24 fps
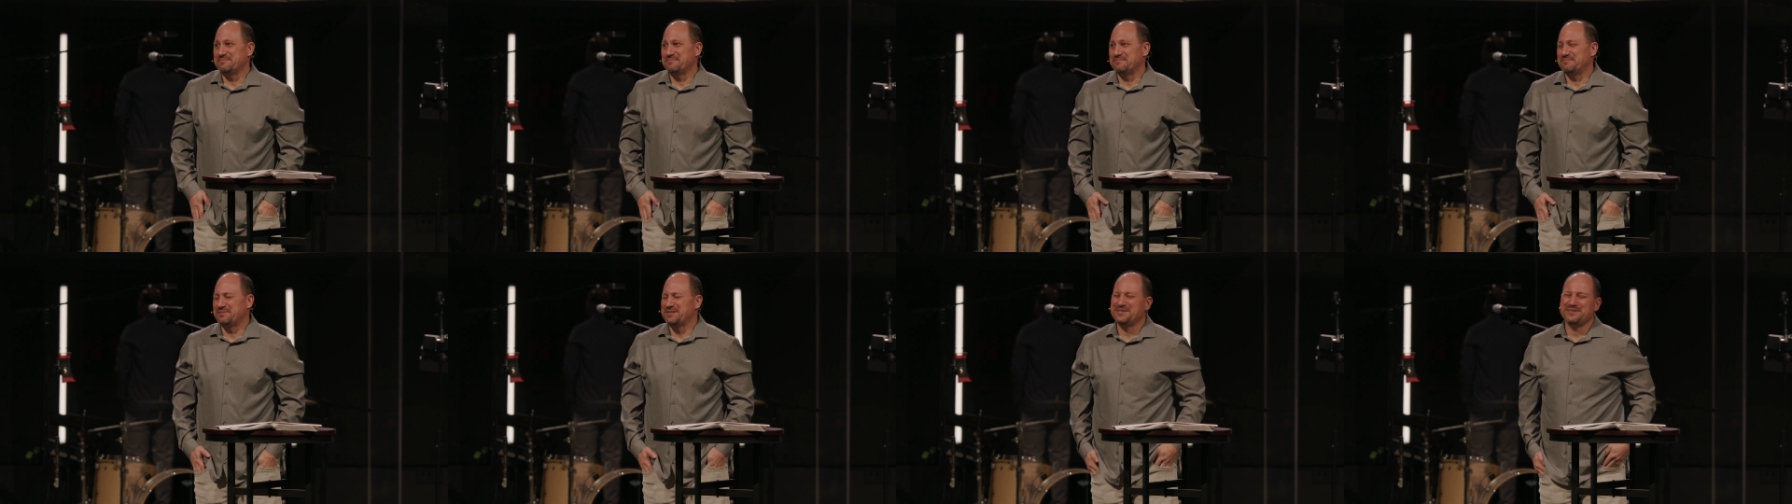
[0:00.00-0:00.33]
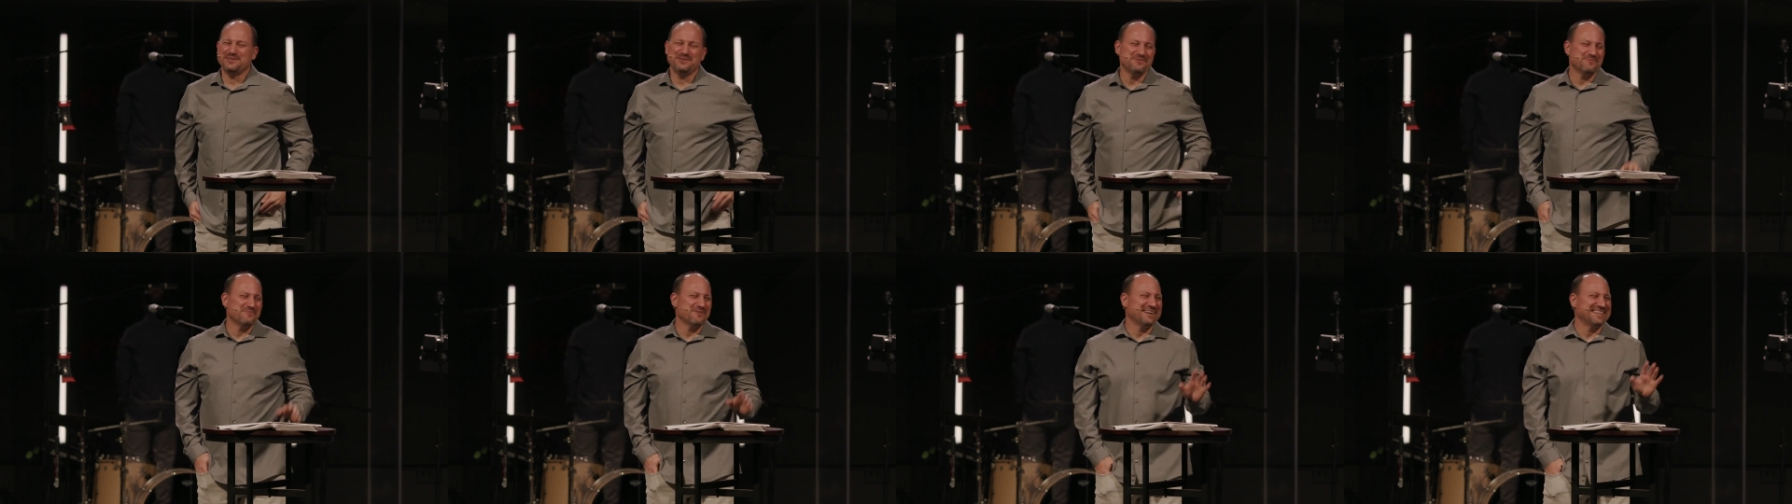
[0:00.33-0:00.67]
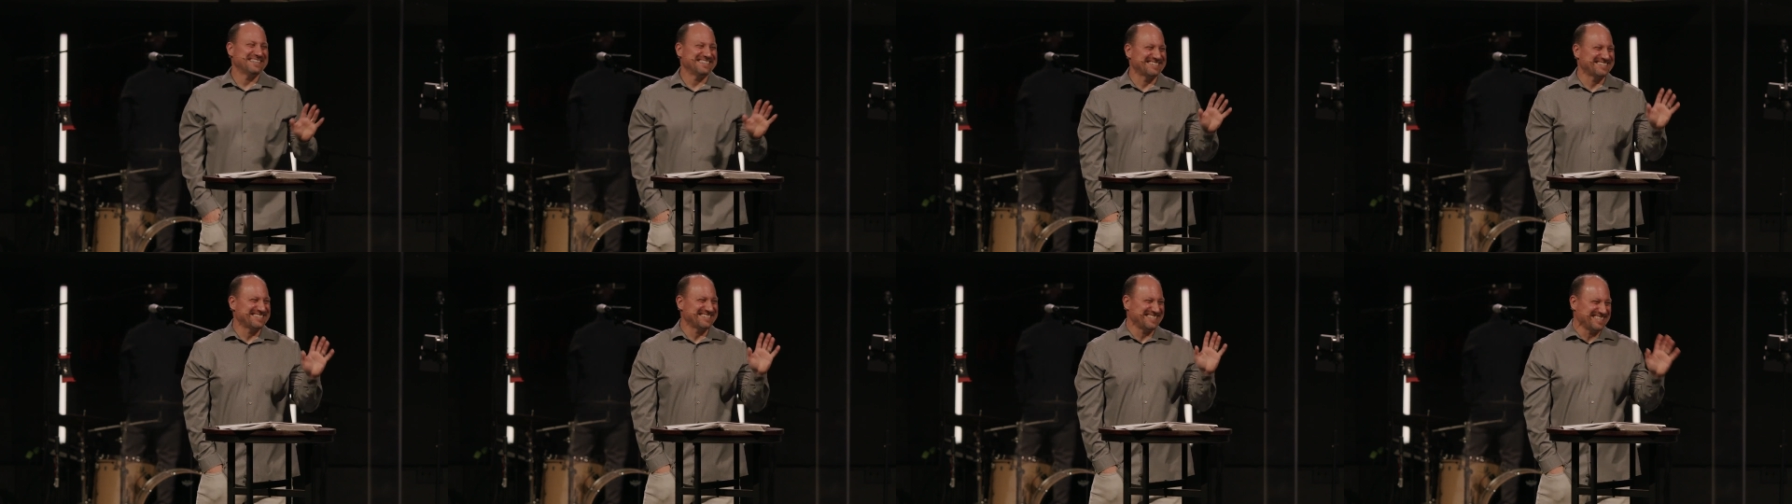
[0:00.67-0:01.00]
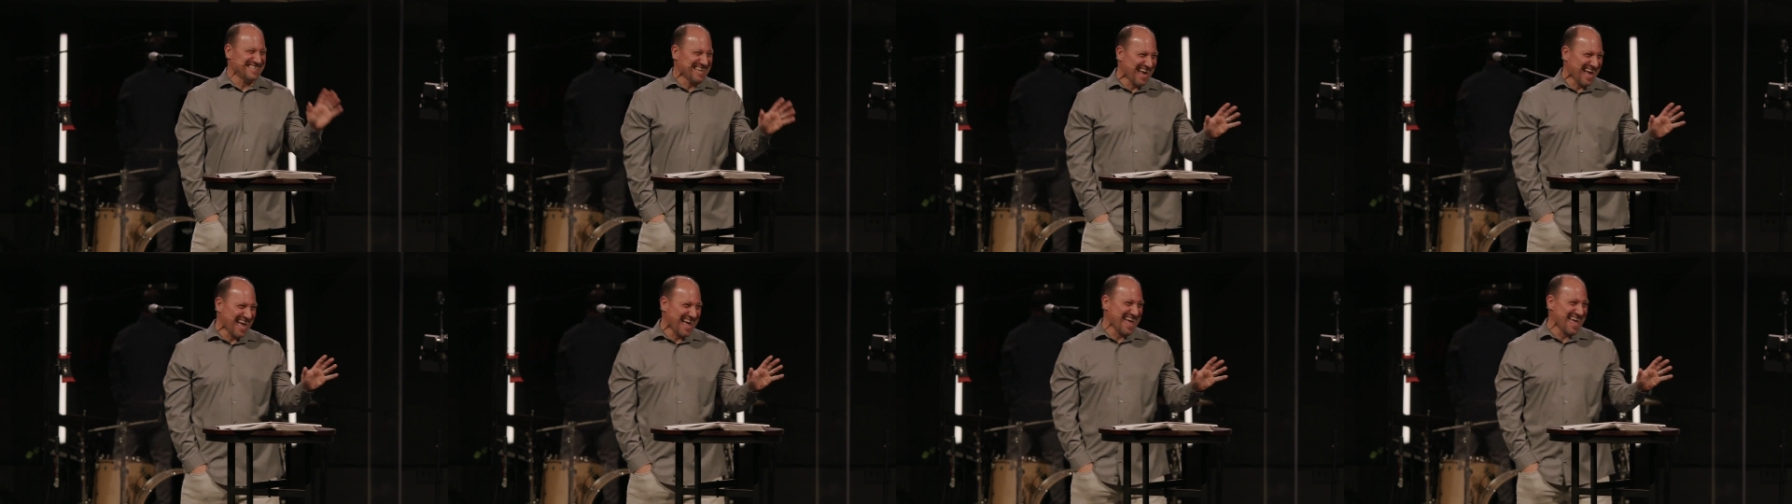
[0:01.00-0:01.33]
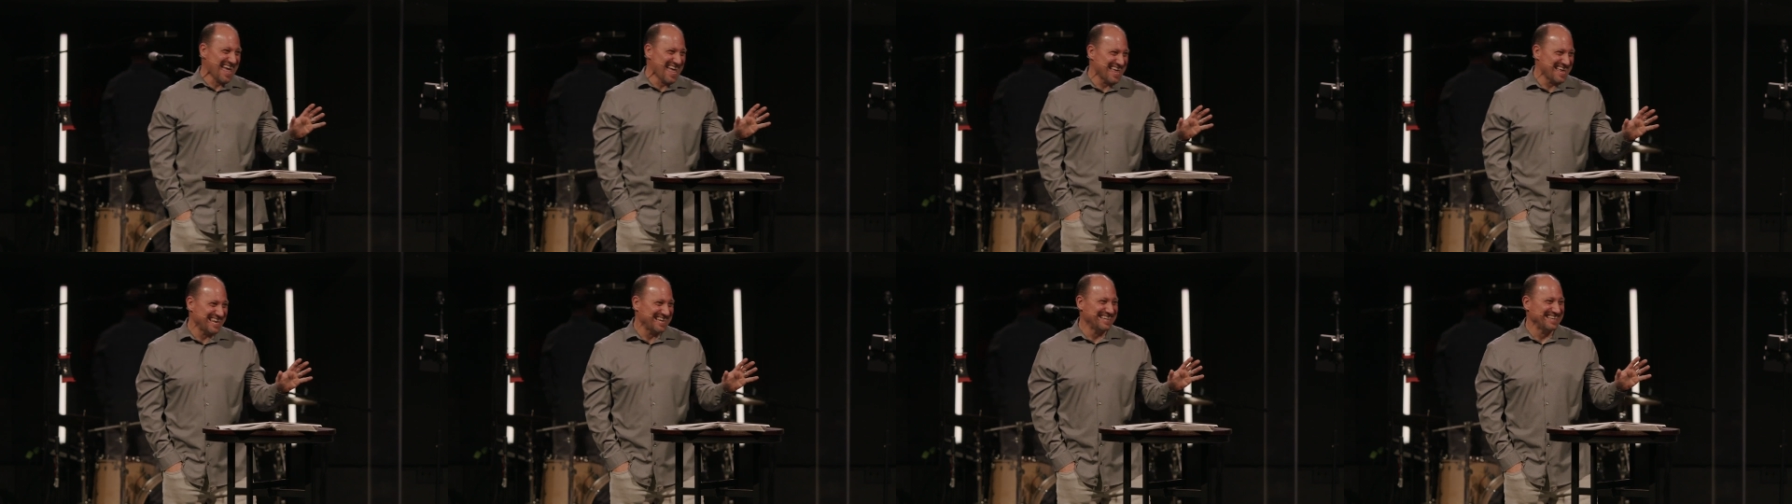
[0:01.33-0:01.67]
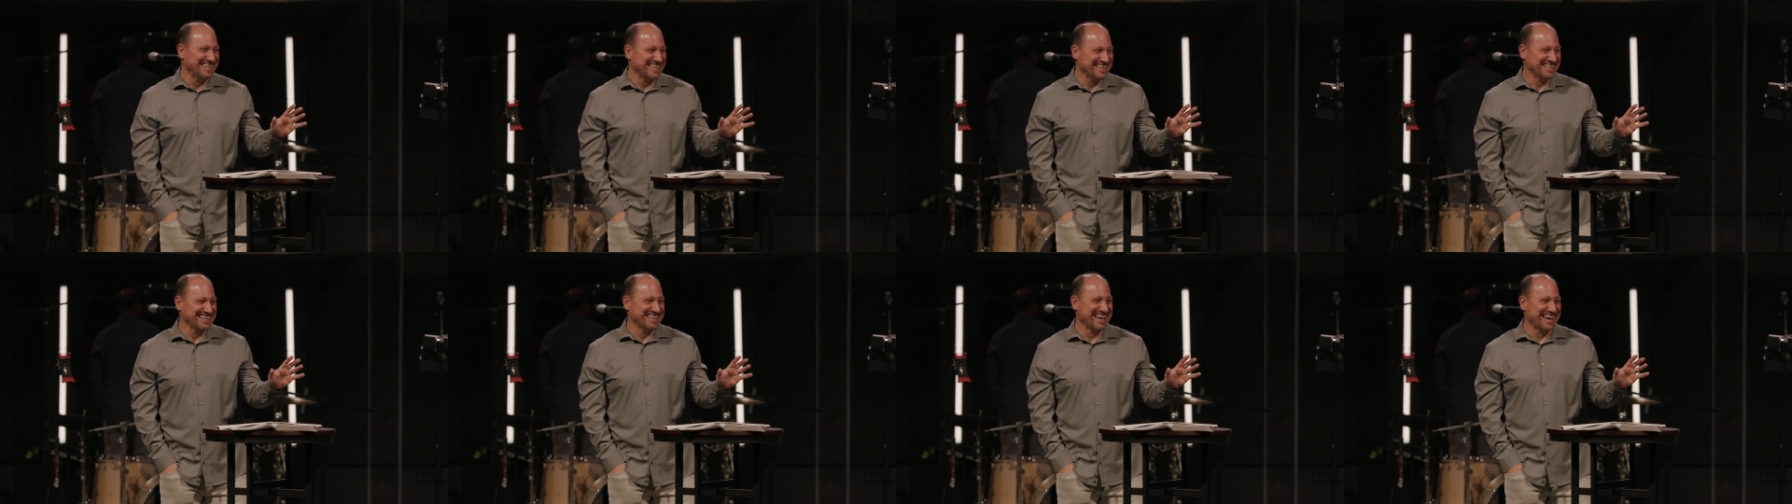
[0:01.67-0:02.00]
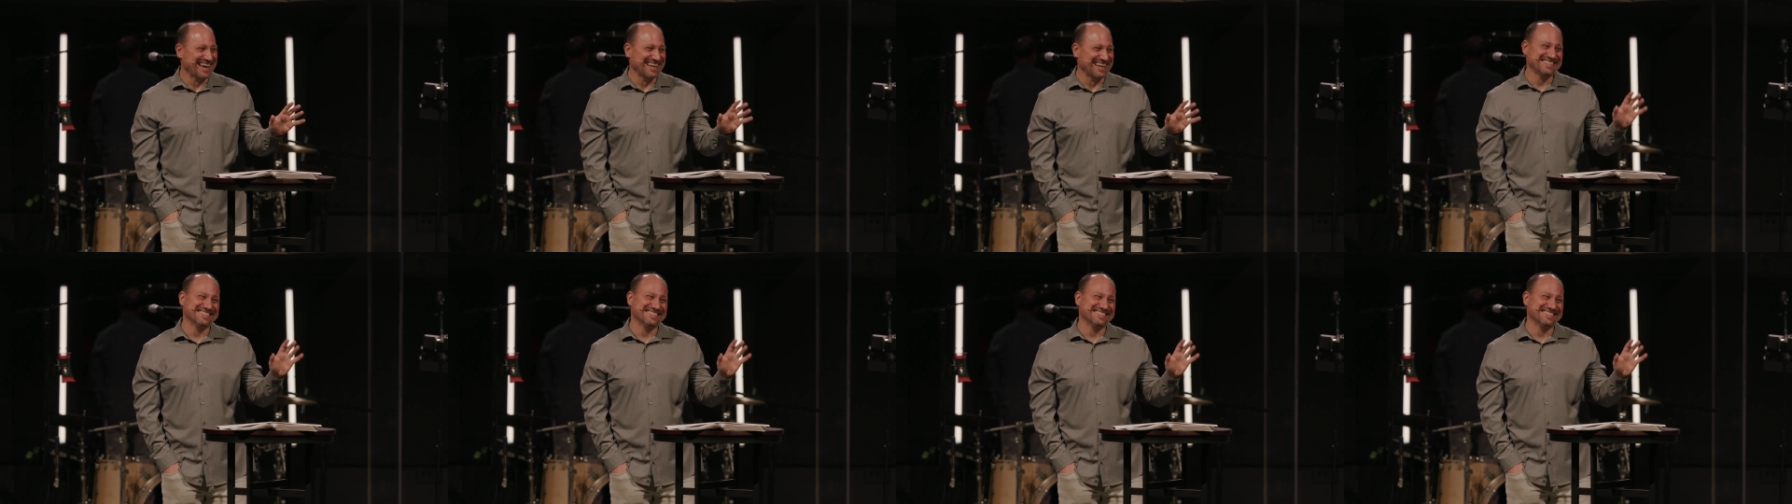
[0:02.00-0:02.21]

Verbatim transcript: But you know what? Instead, I